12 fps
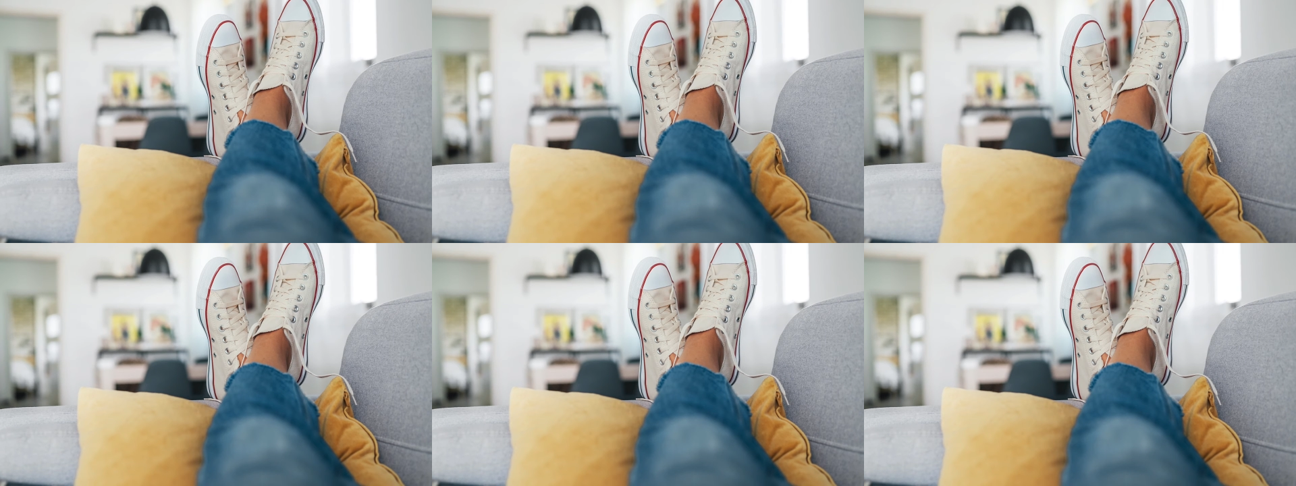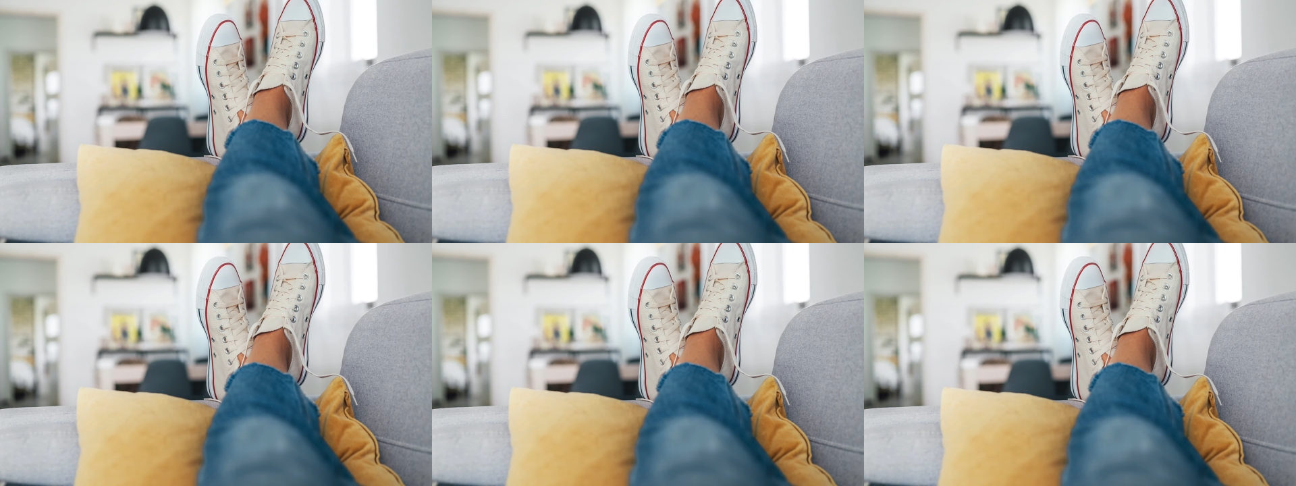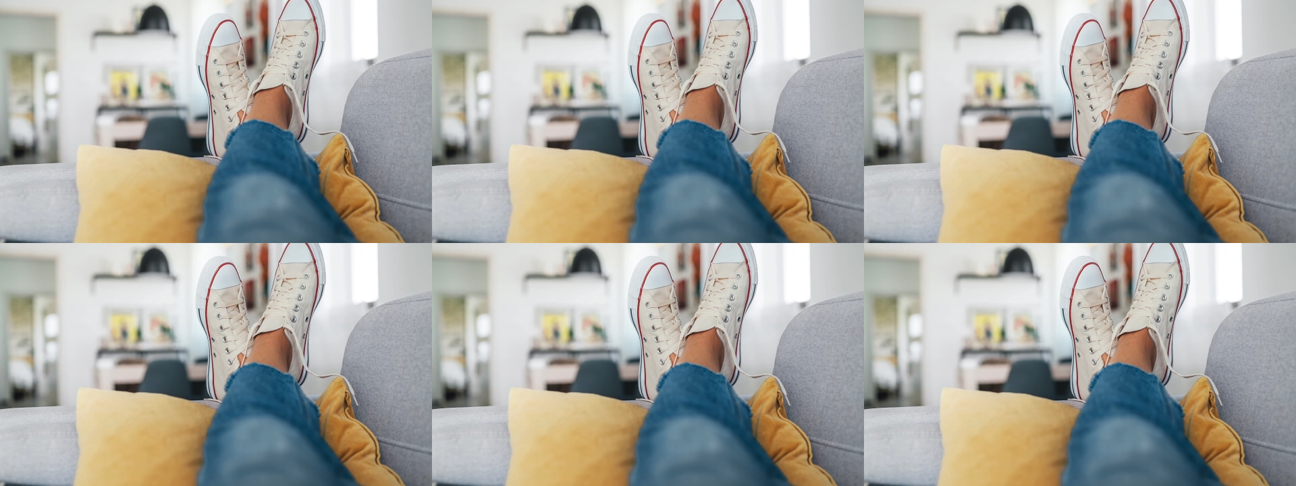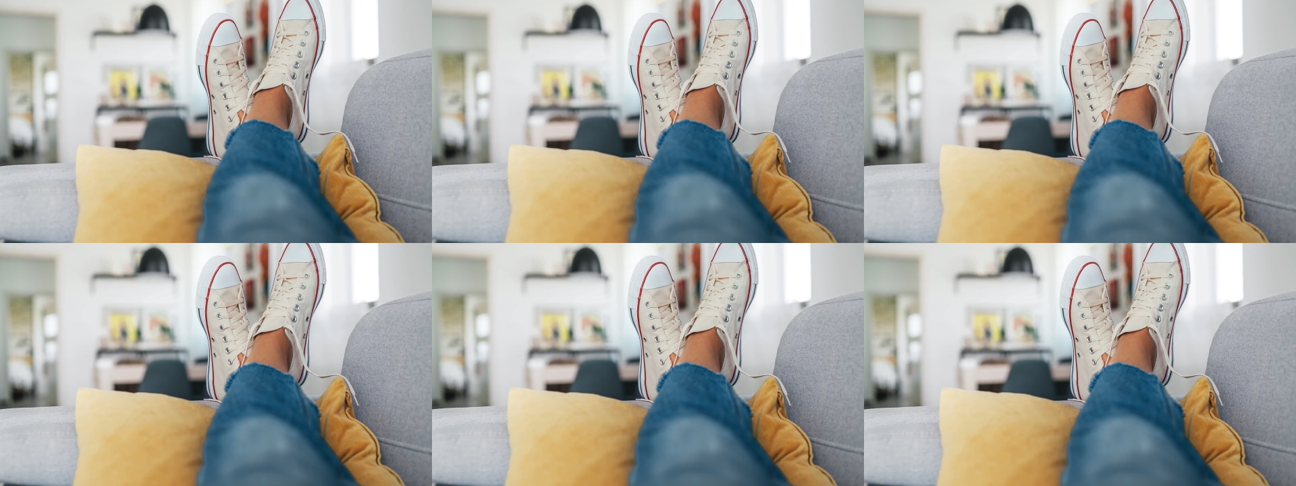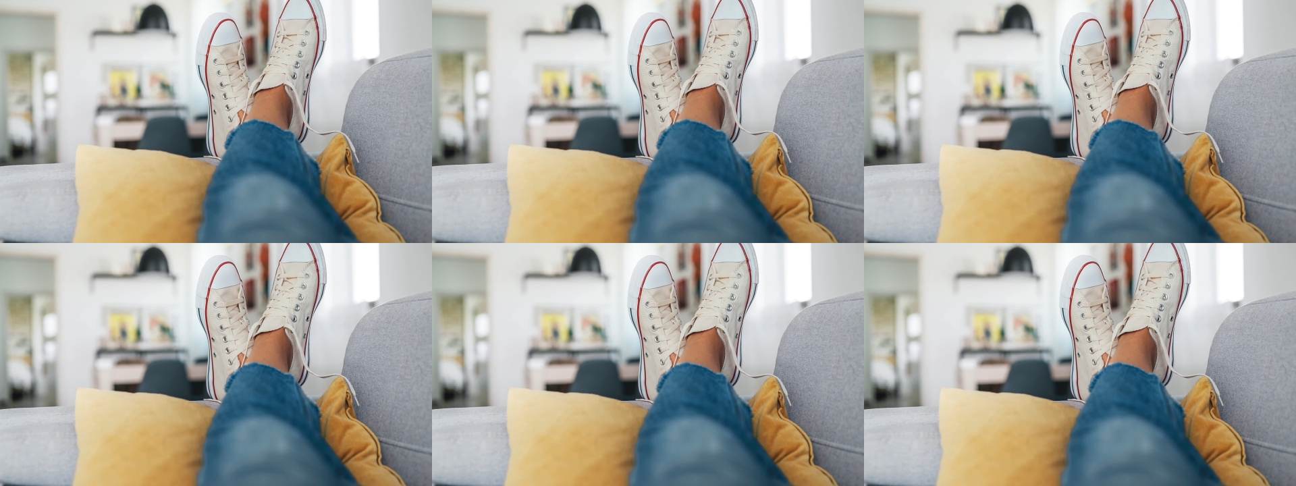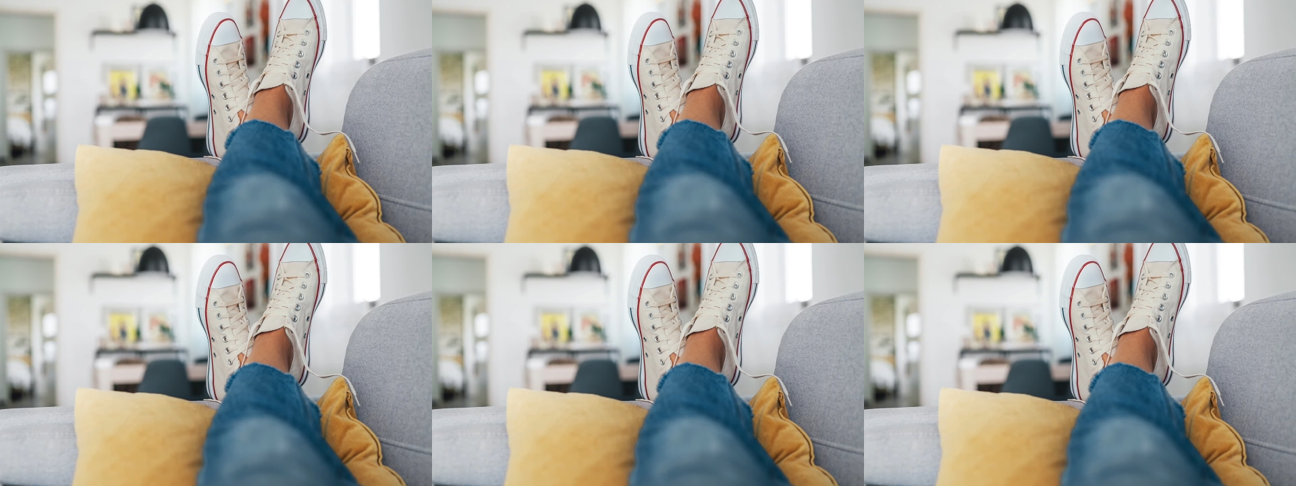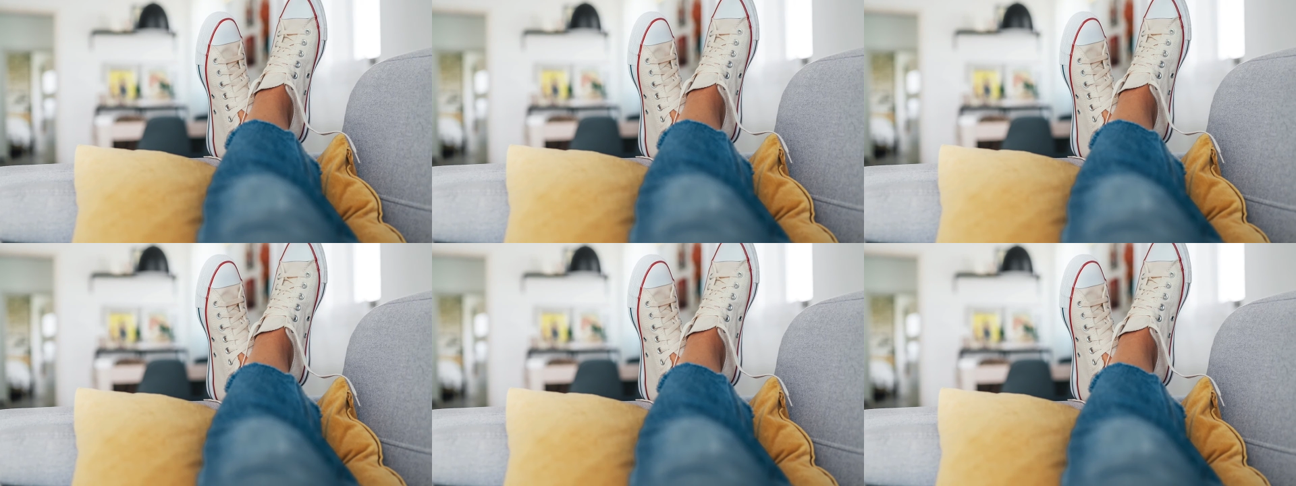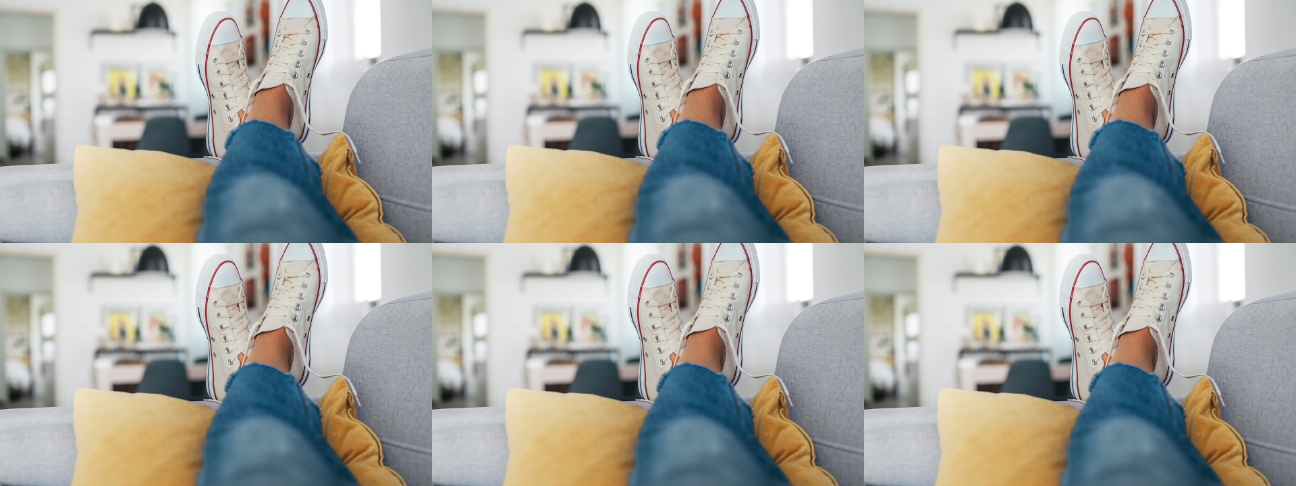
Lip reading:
[unreadable: no face in view]